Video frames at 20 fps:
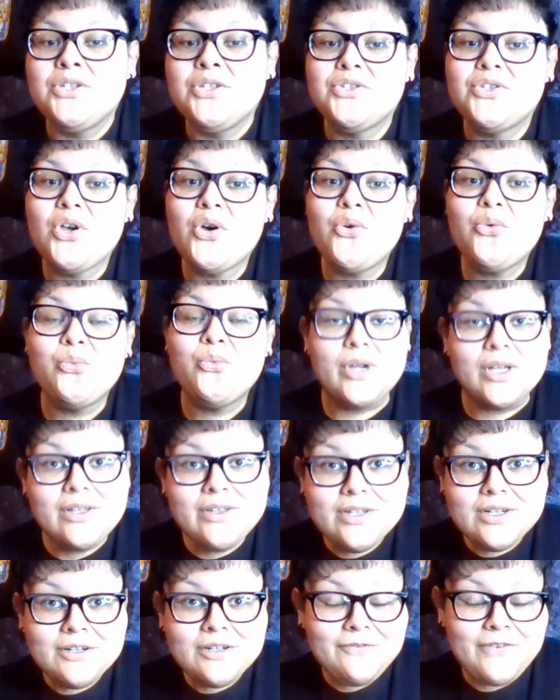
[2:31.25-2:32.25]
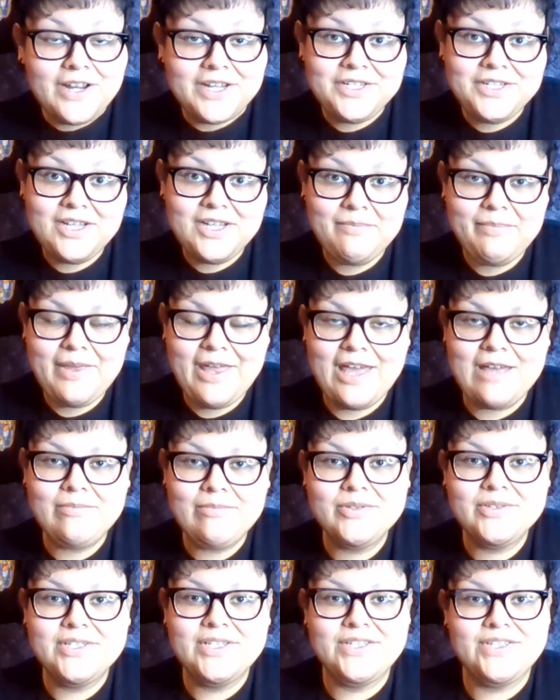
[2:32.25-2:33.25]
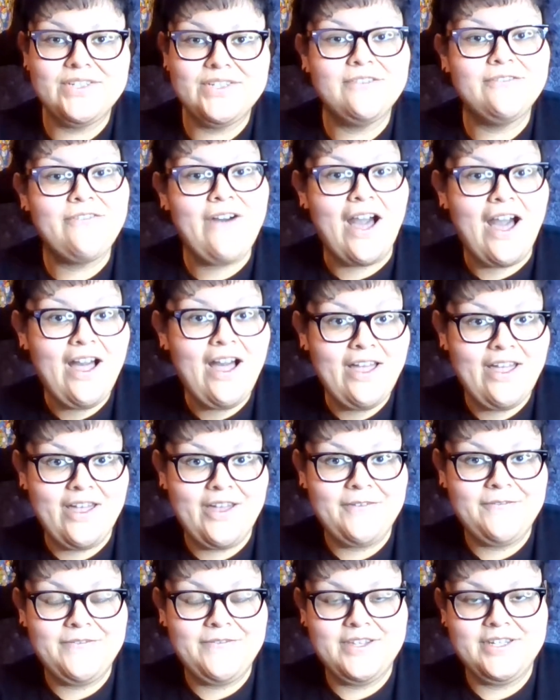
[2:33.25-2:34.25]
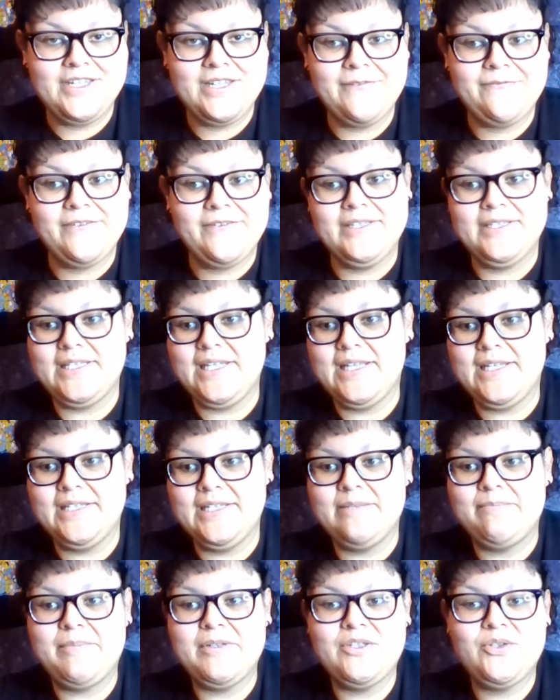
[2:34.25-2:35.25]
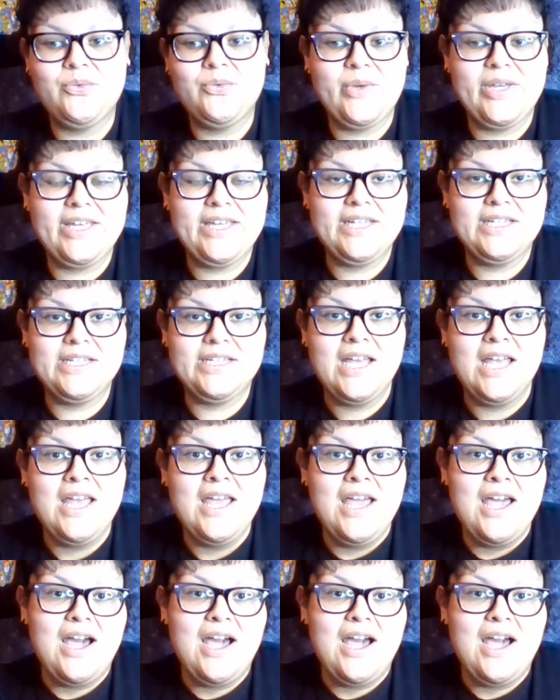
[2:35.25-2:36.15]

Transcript: So will their friendship be able to survive the differences between